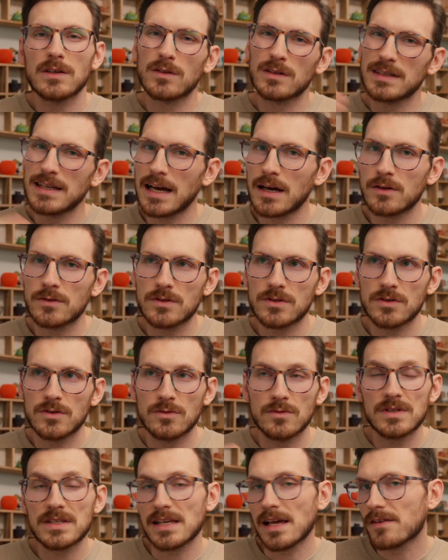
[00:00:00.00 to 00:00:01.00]
or down to
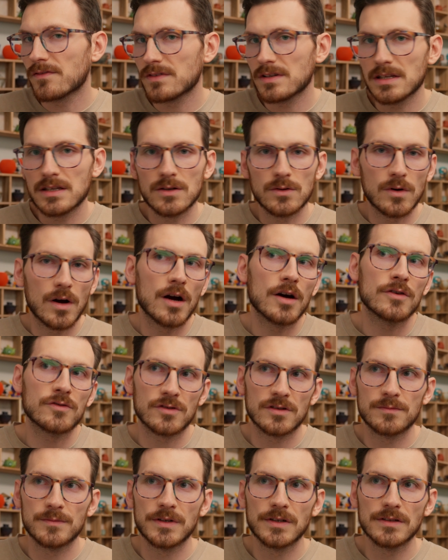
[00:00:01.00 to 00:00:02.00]
70 to
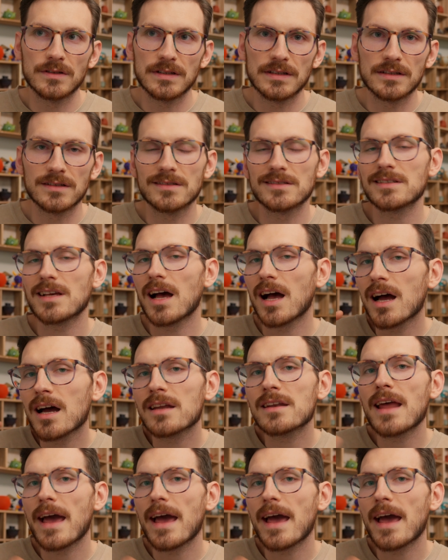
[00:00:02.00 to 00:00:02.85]
100 milliliters, on